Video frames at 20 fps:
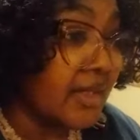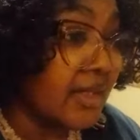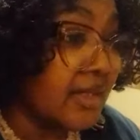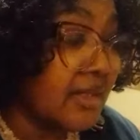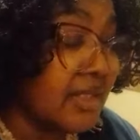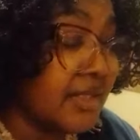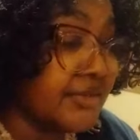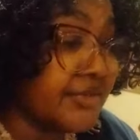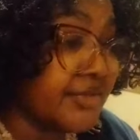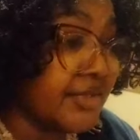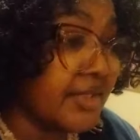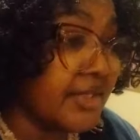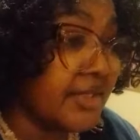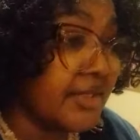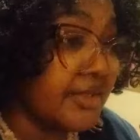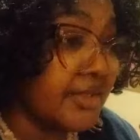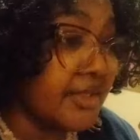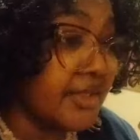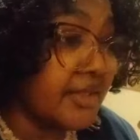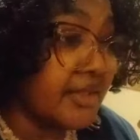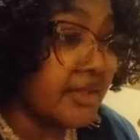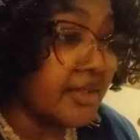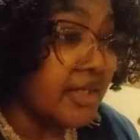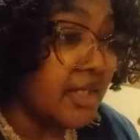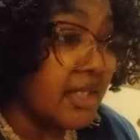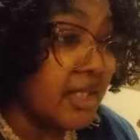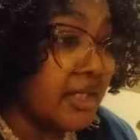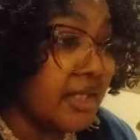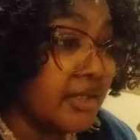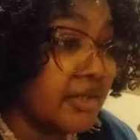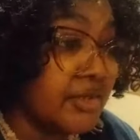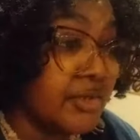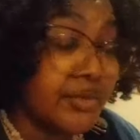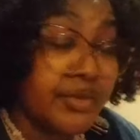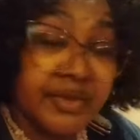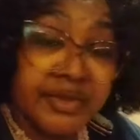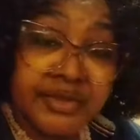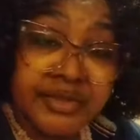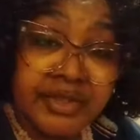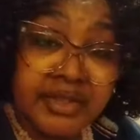let's say that you've
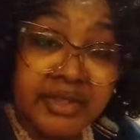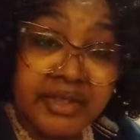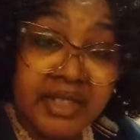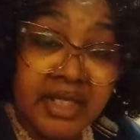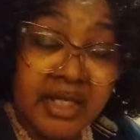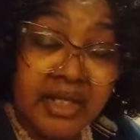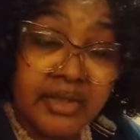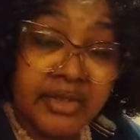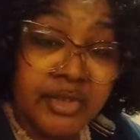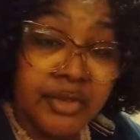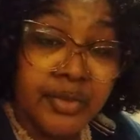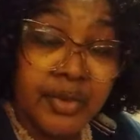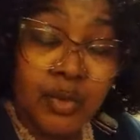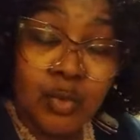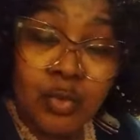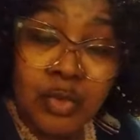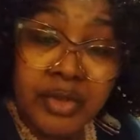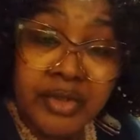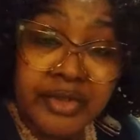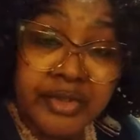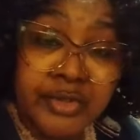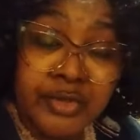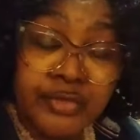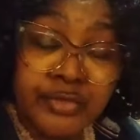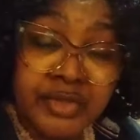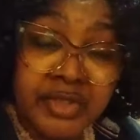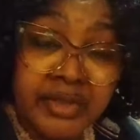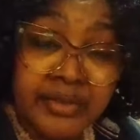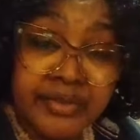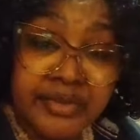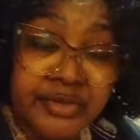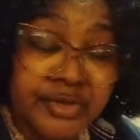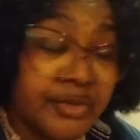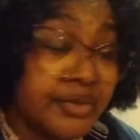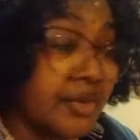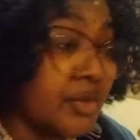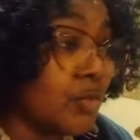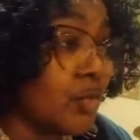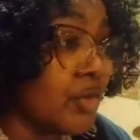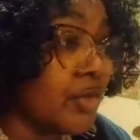been sitting down, you've been working your numbers, you've
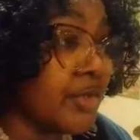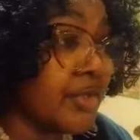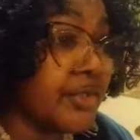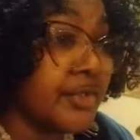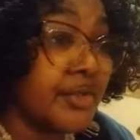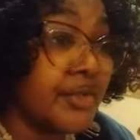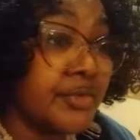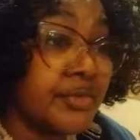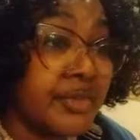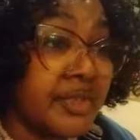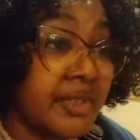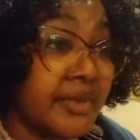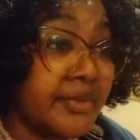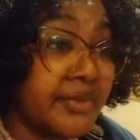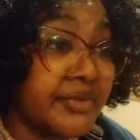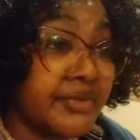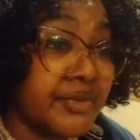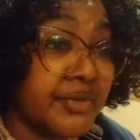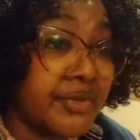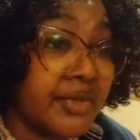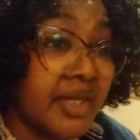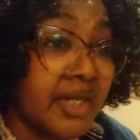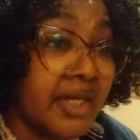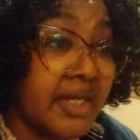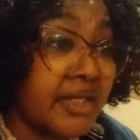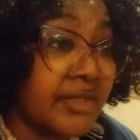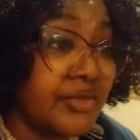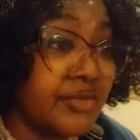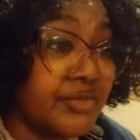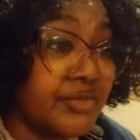been working your numbers, okay, and you